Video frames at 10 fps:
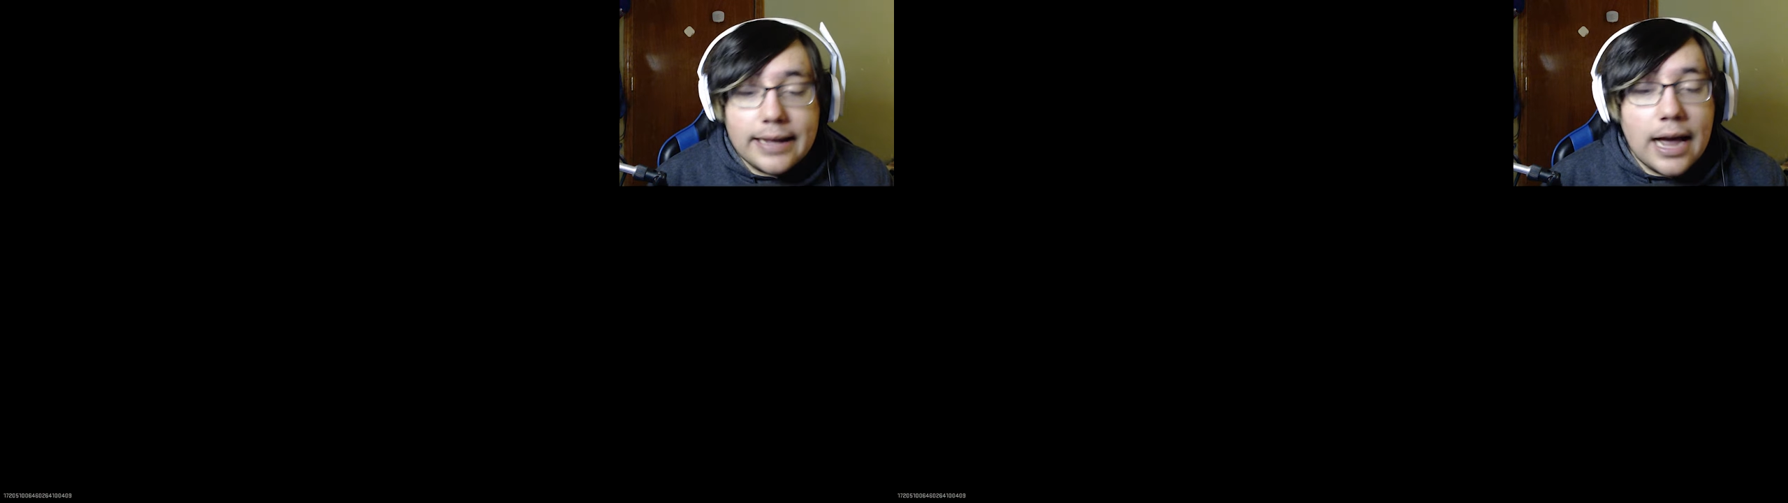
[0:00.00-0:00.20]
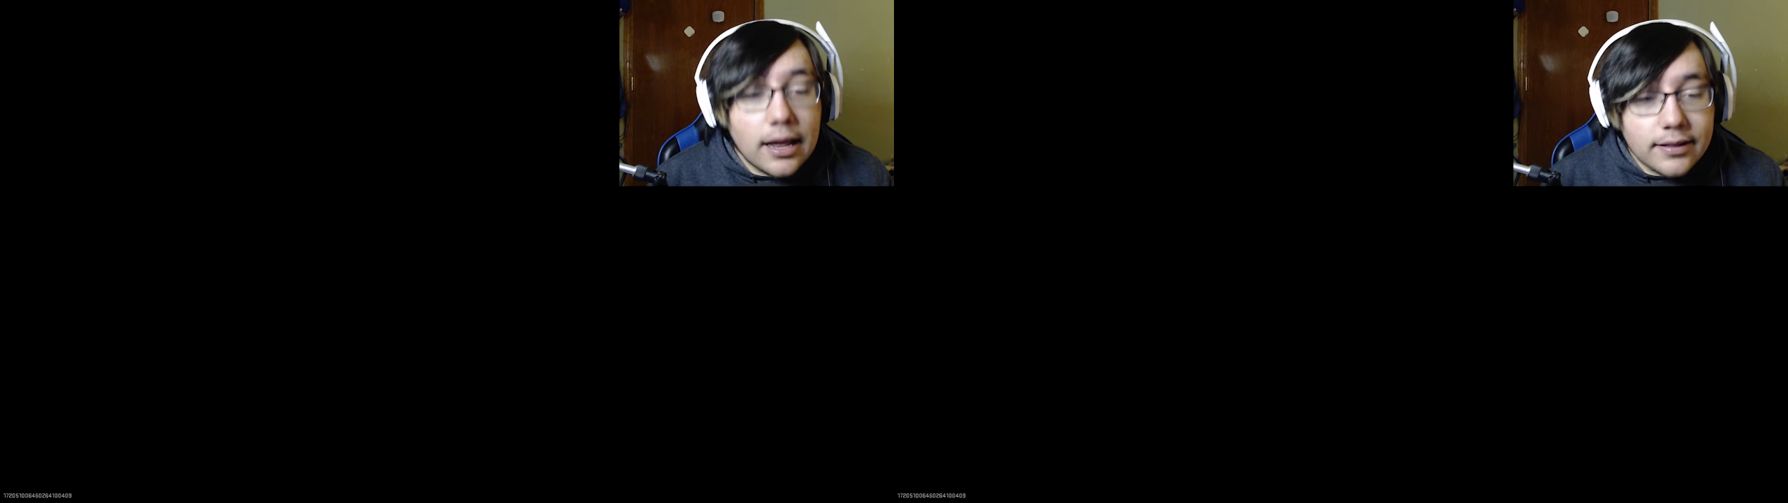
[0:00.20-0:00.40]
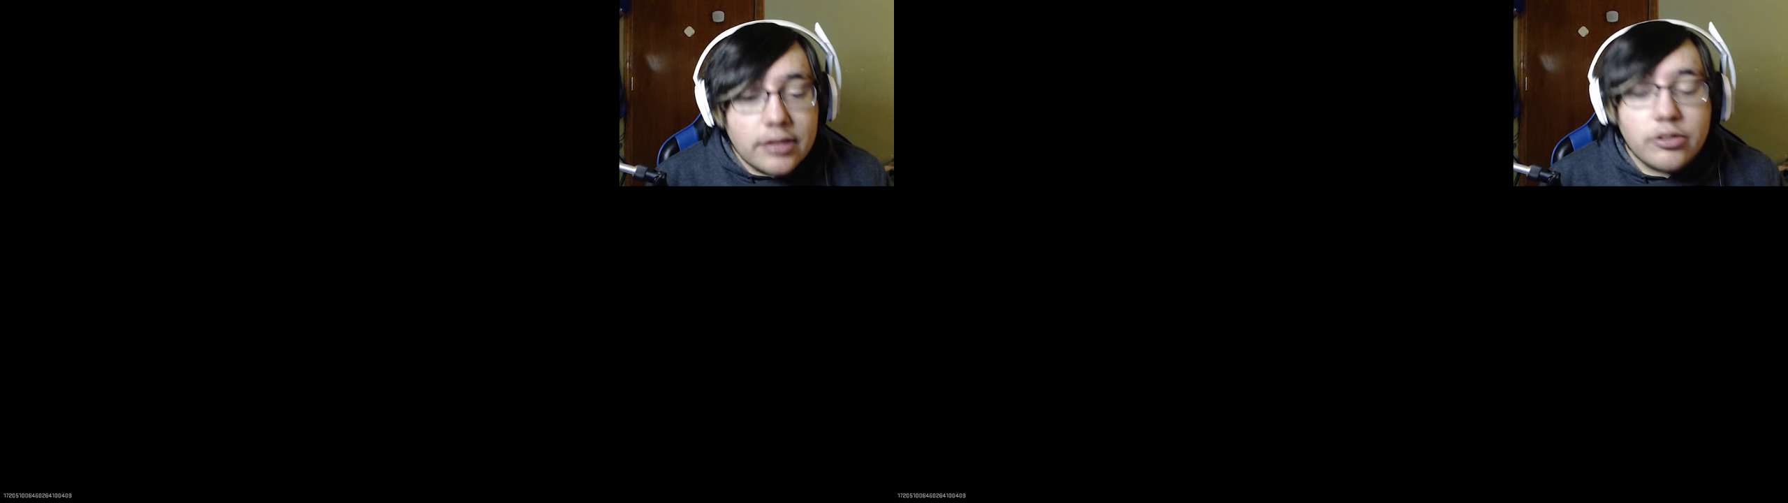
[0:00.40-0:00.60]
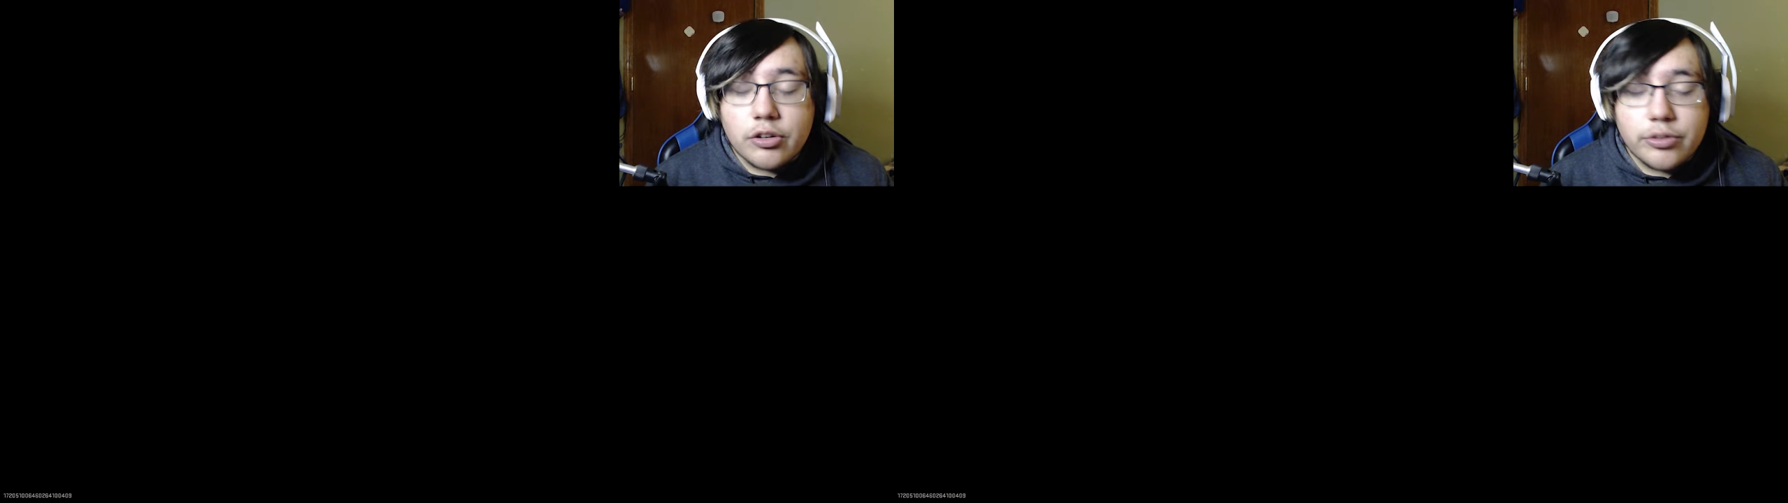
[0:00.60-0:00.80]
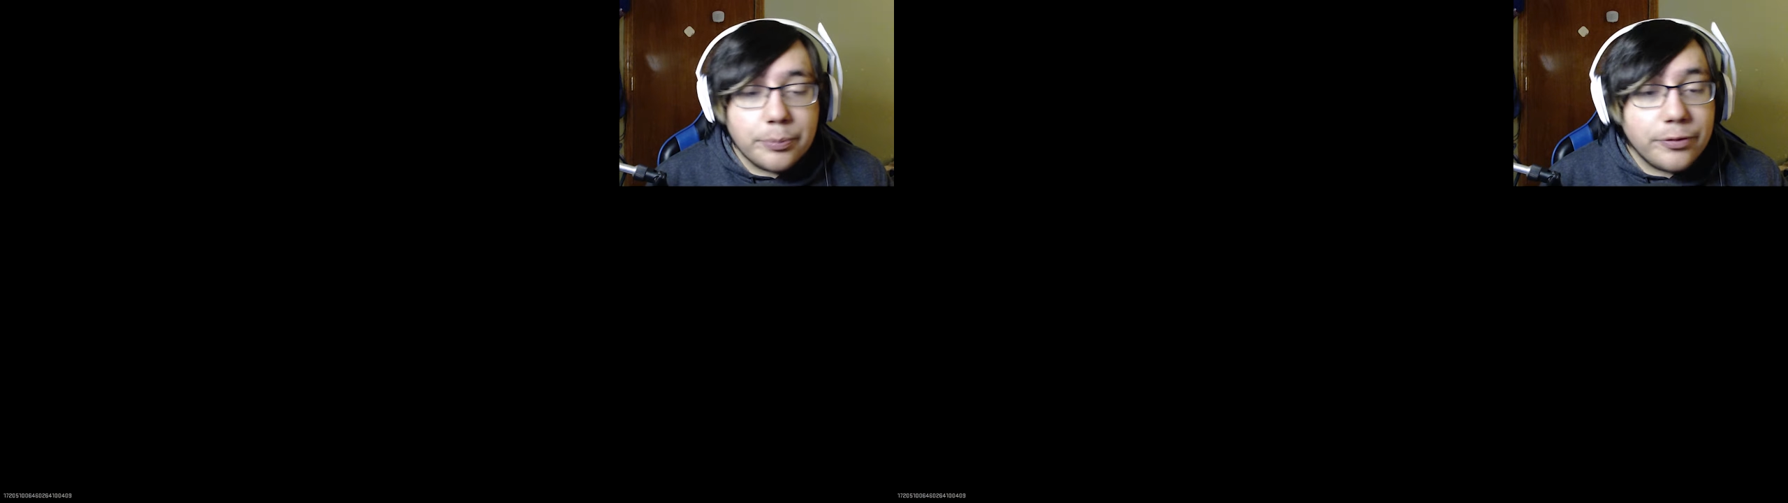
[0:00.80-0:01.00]
god, these
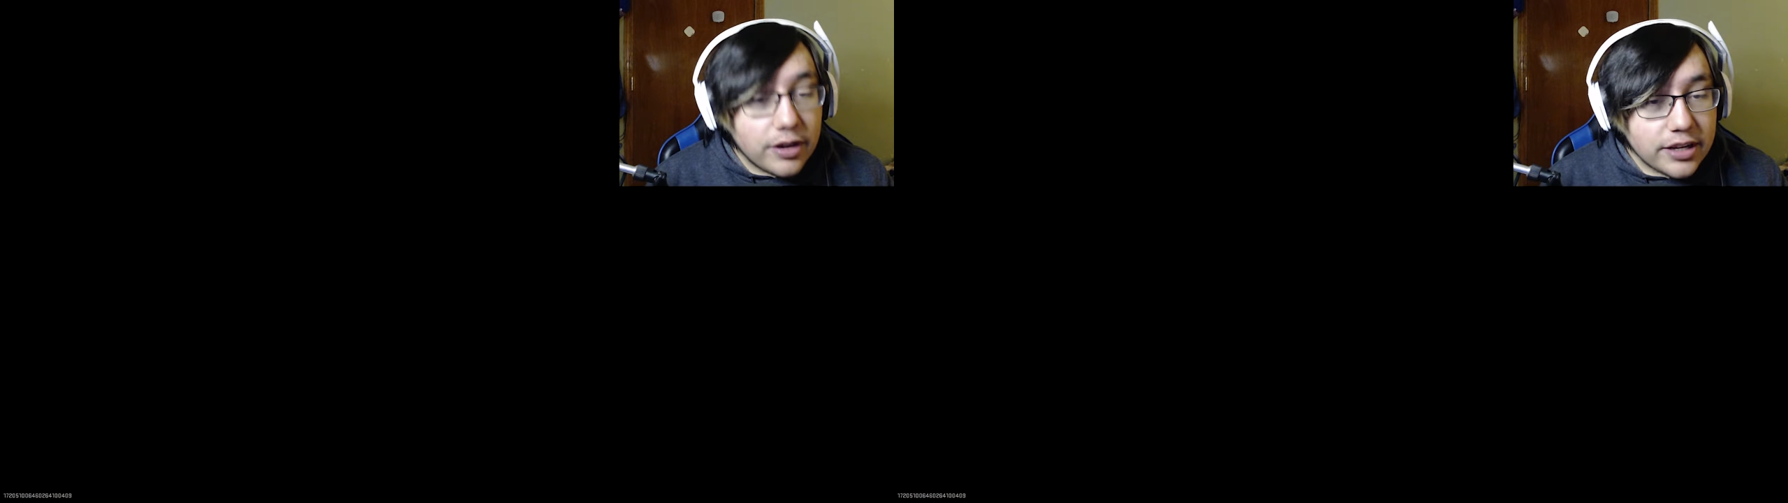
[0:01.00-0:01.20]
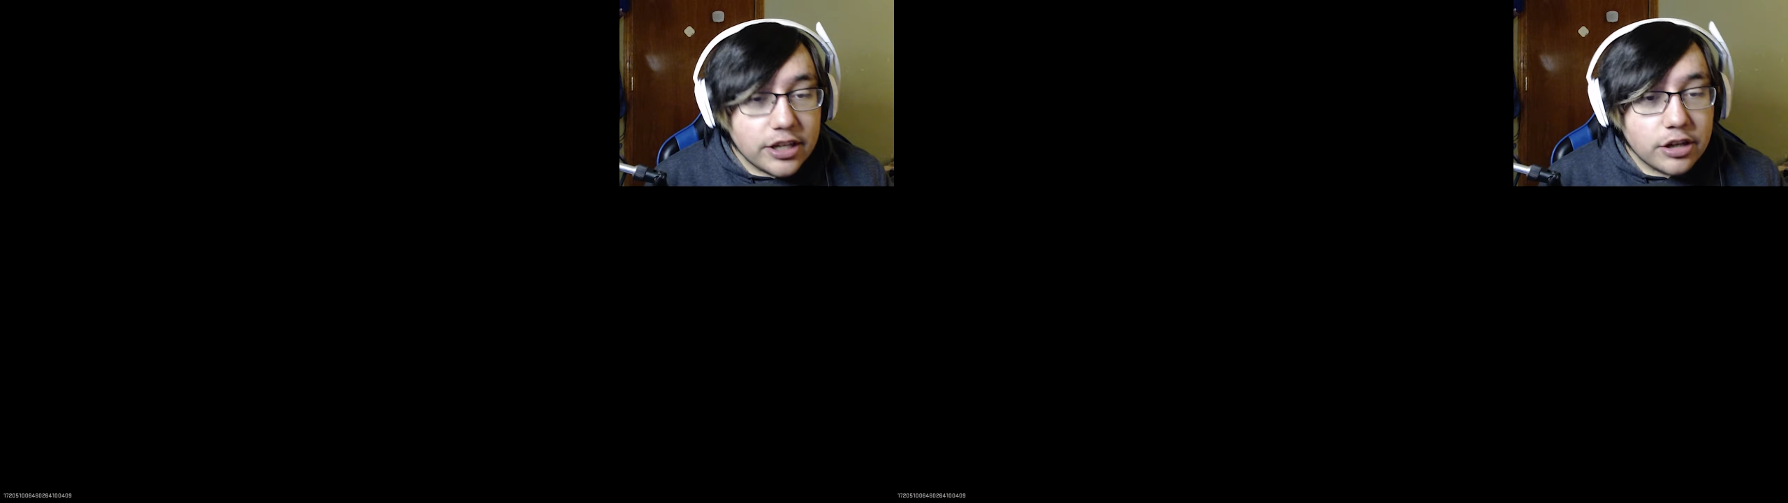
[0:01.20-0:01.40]
are some fucking